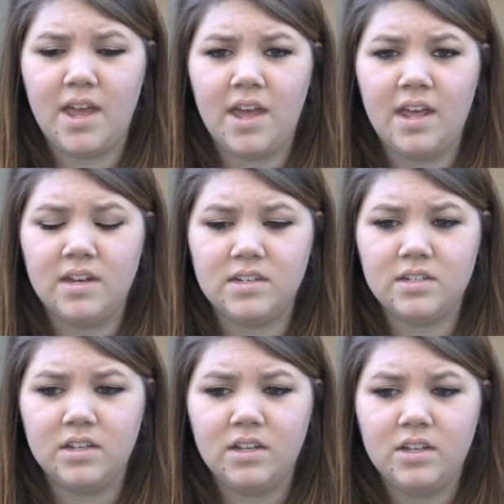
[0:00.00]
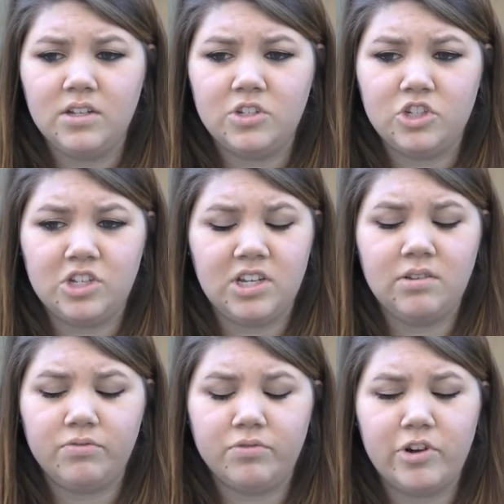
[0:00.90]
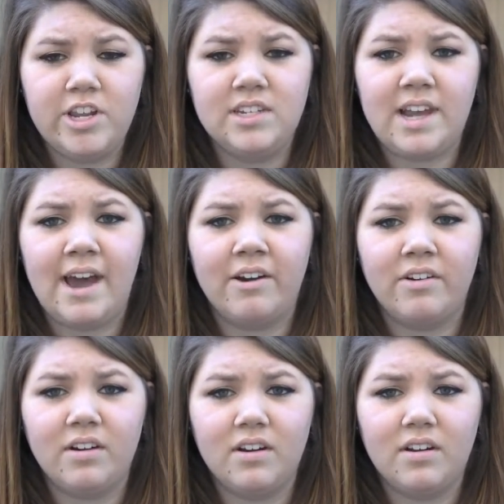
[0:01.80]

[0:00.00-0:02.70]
and she freaked out,